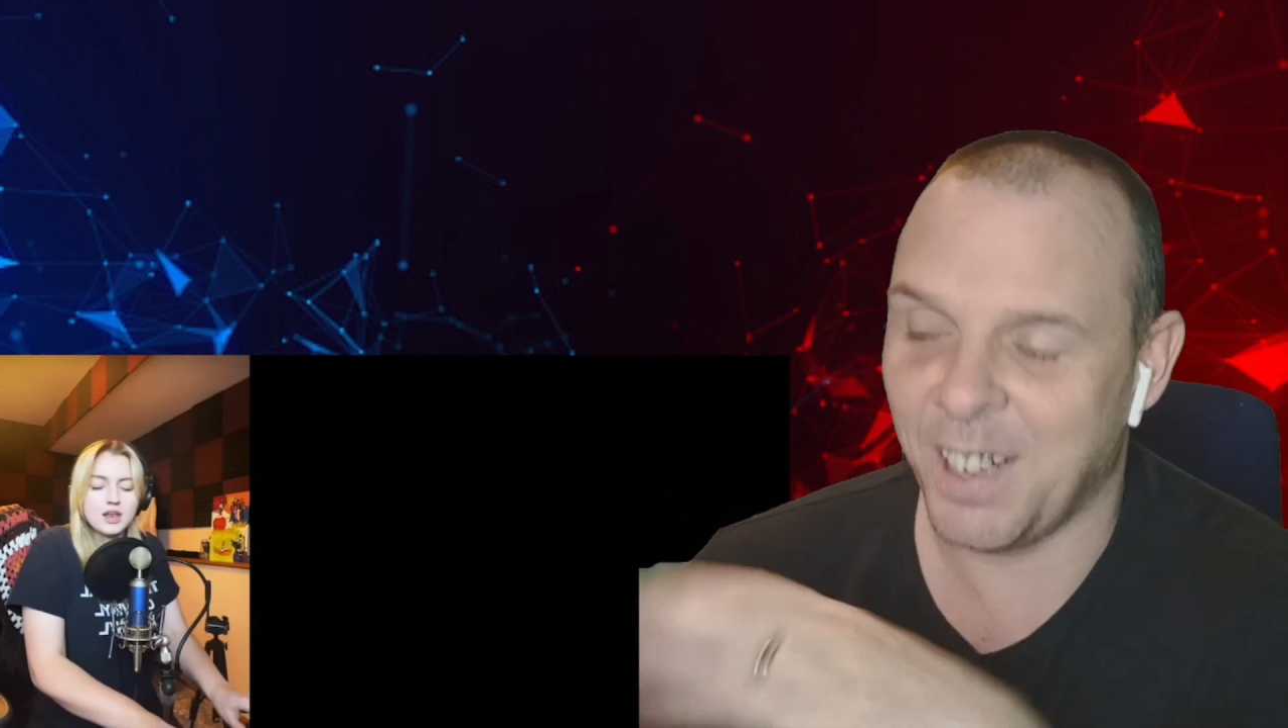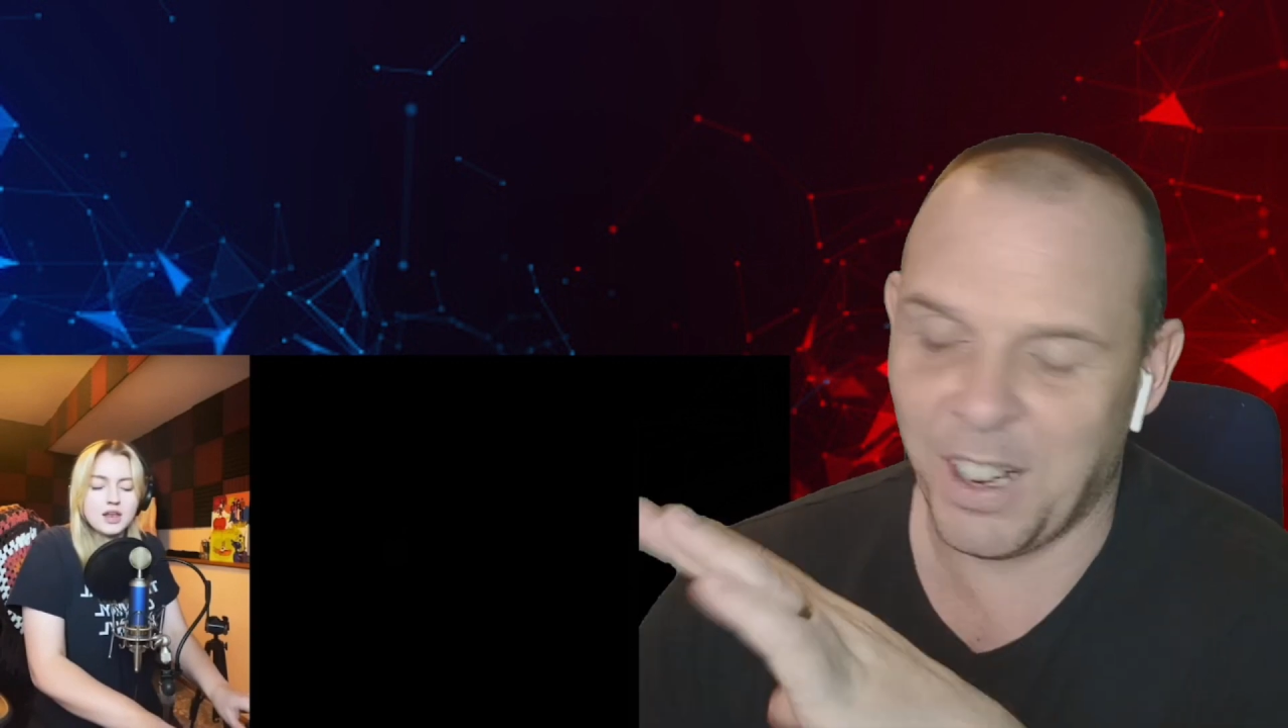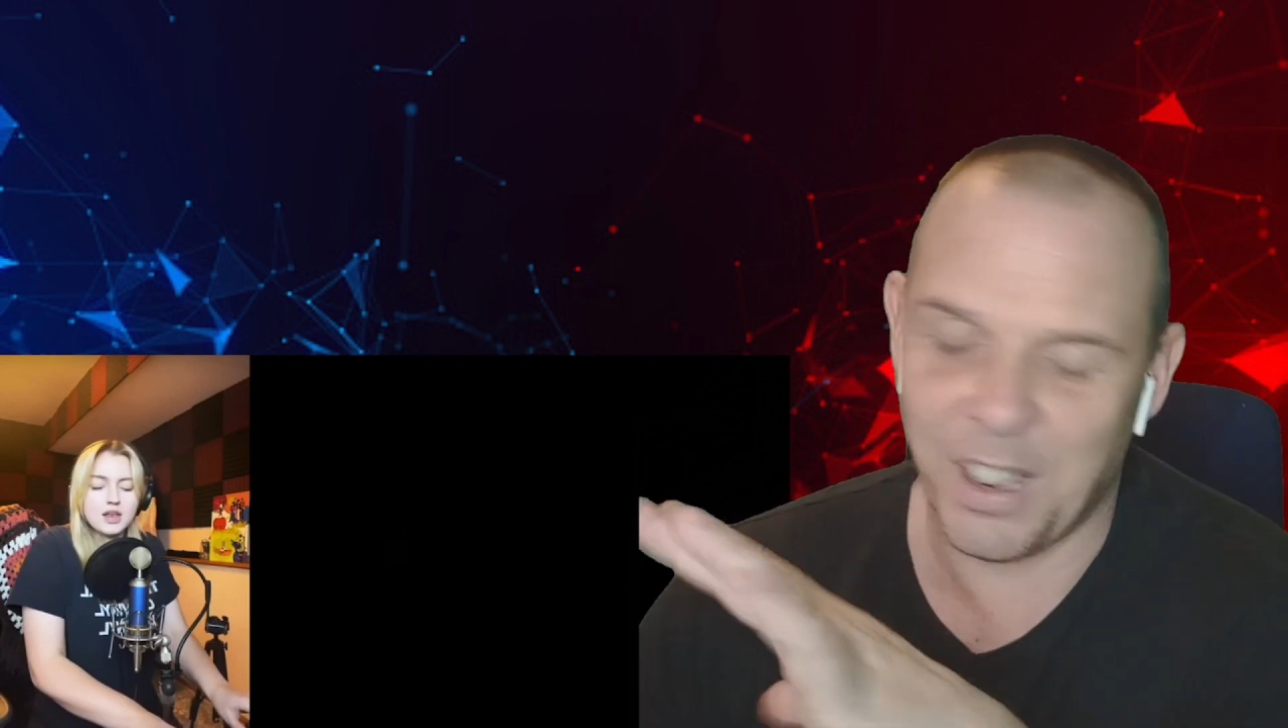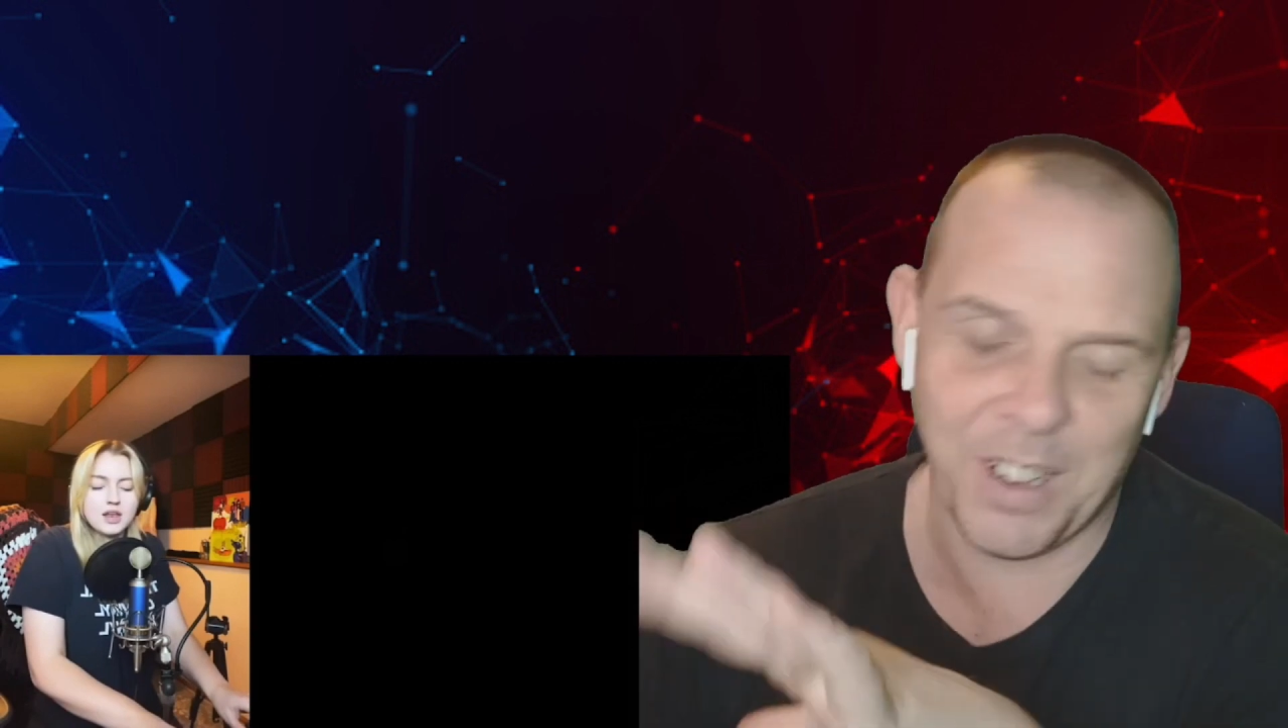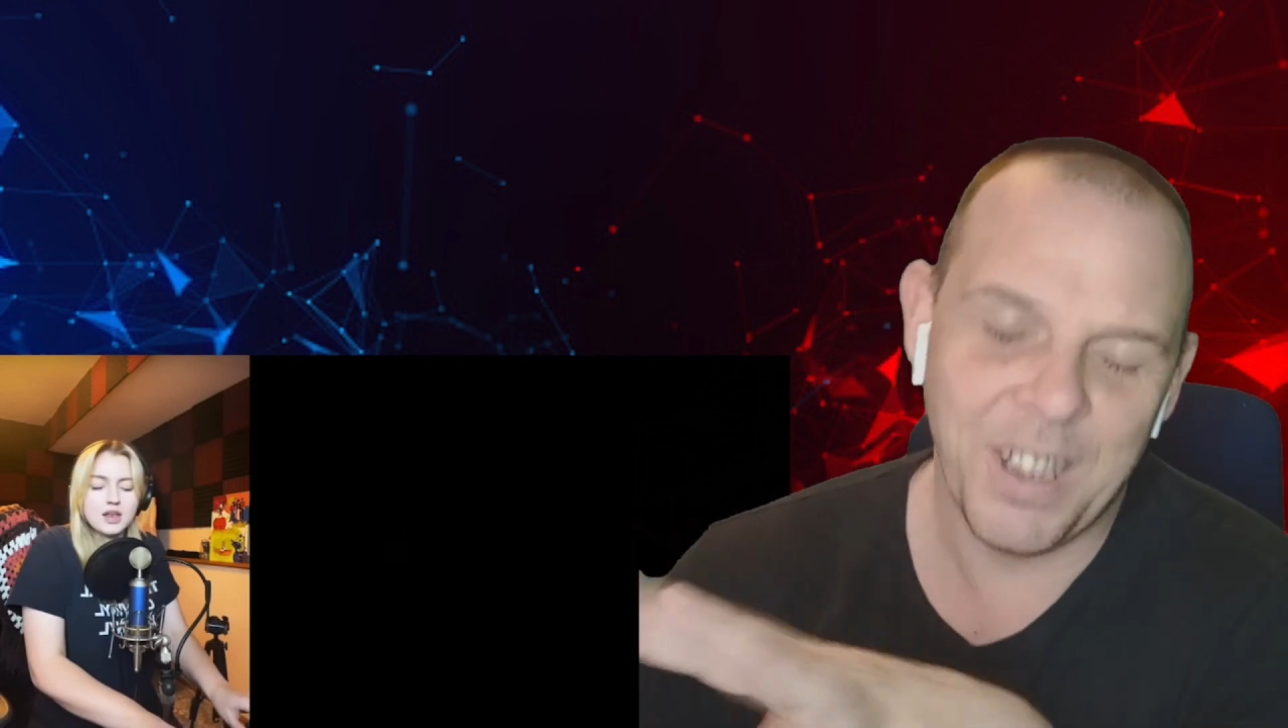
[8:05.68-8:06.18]

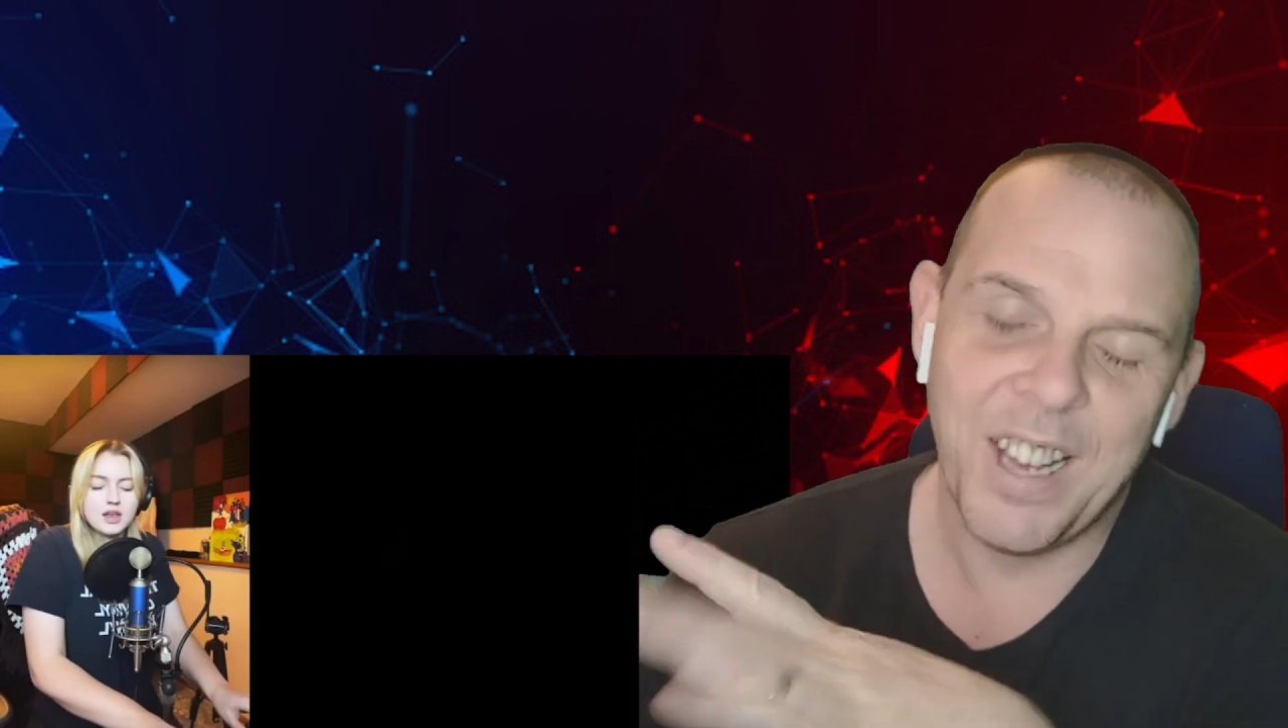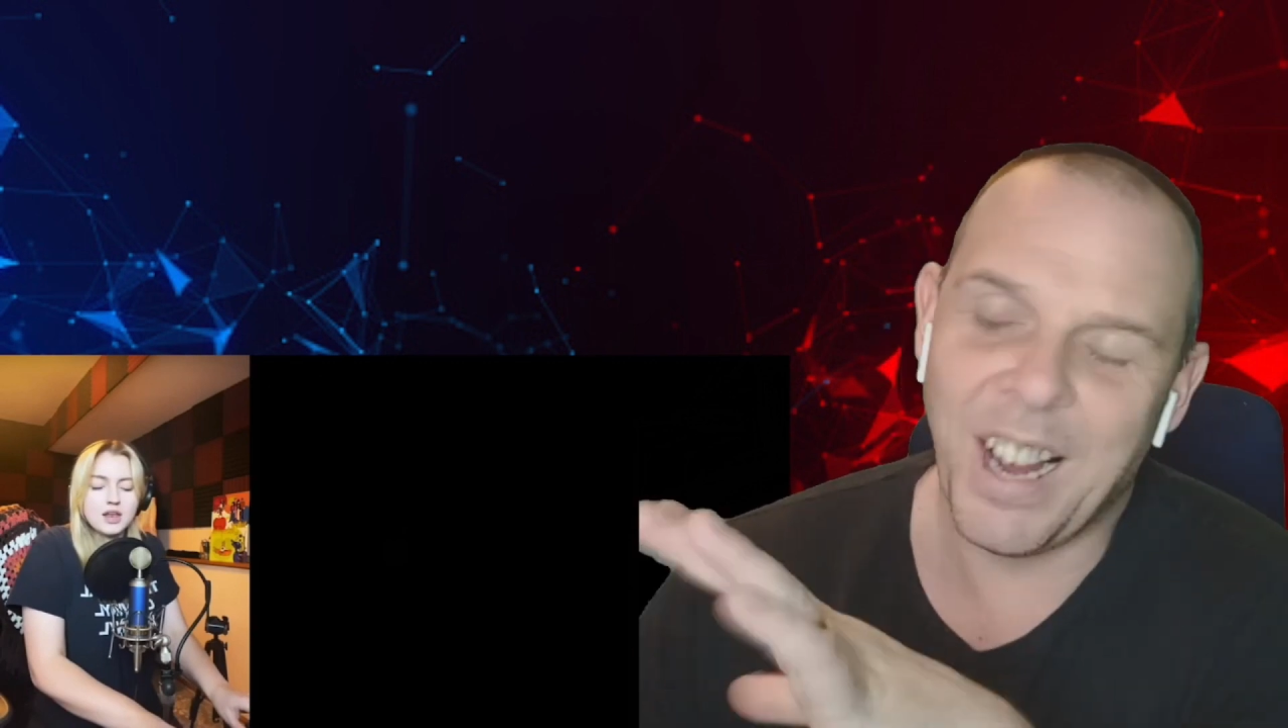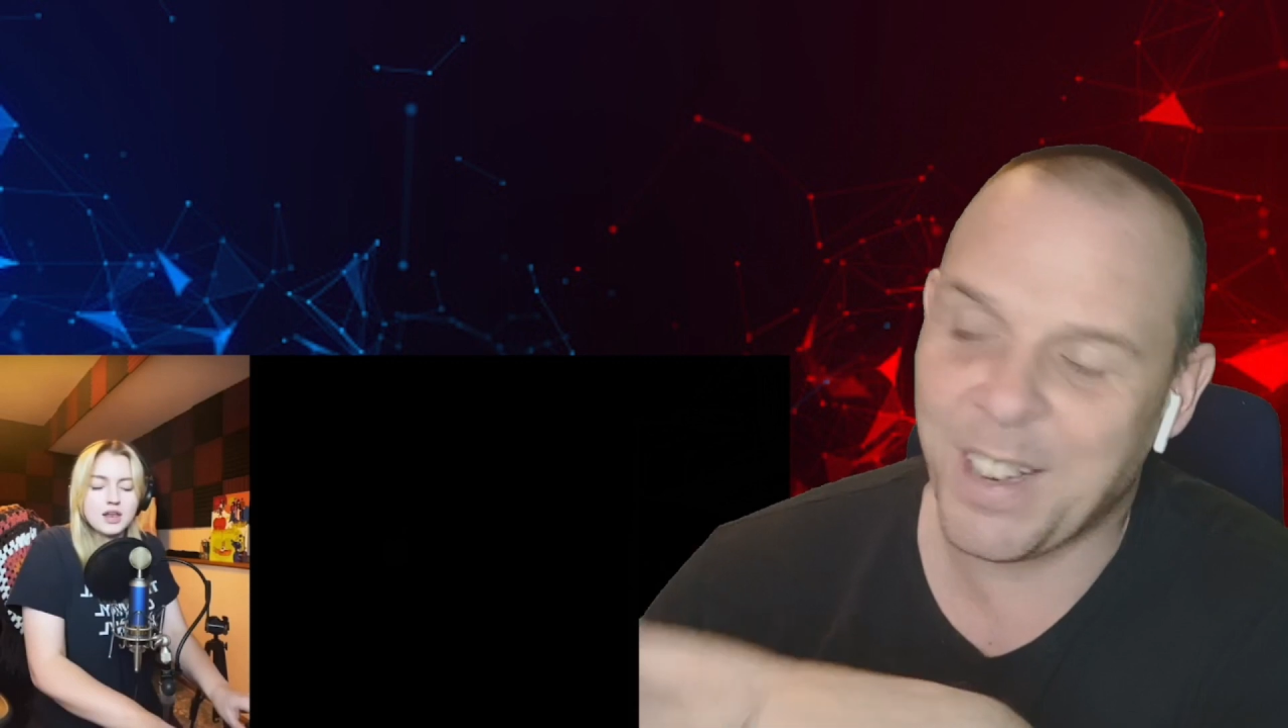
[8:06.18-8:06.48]
I